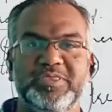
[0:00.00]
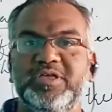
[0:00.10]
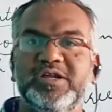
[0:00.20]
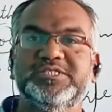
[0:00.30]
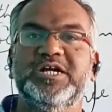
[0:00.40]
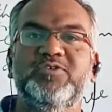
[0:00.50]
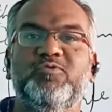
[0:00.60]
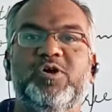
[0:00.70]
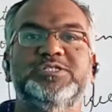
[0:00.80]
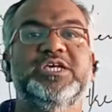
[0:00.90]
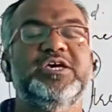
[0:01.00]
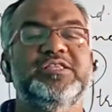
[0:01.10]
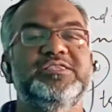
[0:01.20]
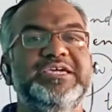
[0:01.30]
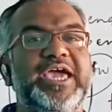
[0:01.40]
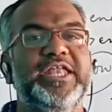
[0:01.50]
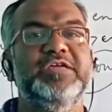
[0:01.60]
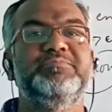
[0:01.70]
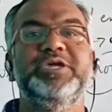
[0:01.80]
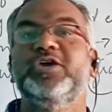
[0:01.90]
The result was the
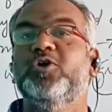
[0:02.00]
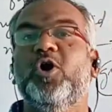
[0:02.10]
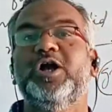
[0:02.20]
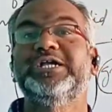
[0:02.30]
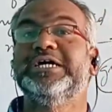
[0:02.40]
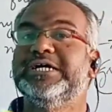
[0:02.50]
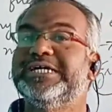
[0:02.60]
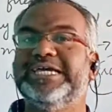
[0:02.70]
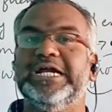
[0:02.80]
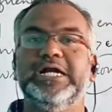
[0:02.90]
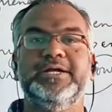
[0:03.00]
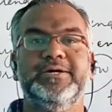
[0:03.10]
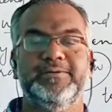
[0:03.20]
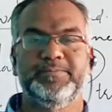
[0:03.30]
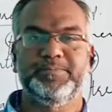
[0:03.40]
enemy got killed.